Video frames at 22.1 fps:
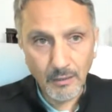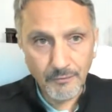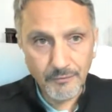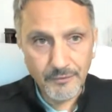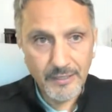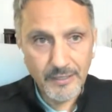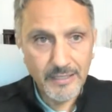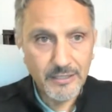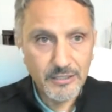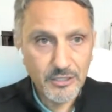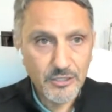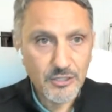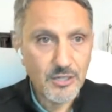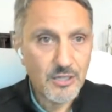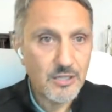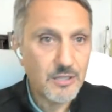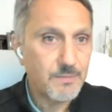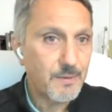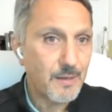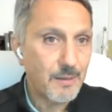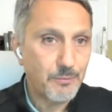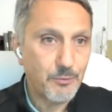of the
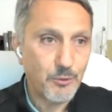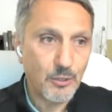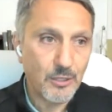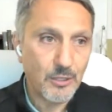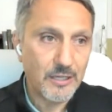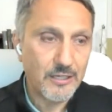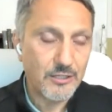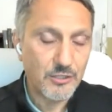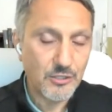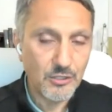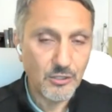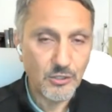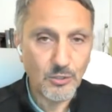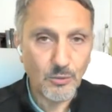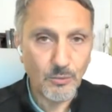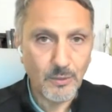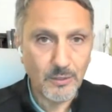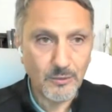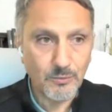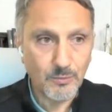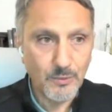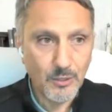indigenous
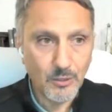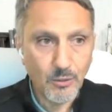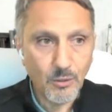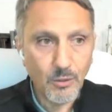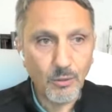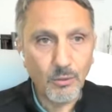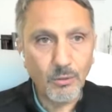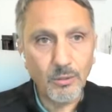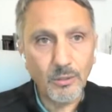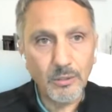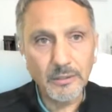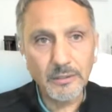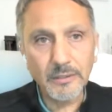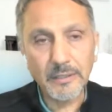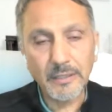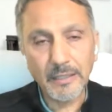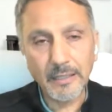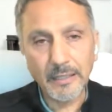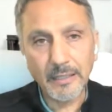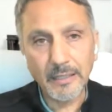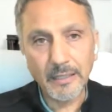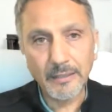population to what we
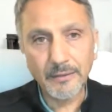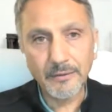call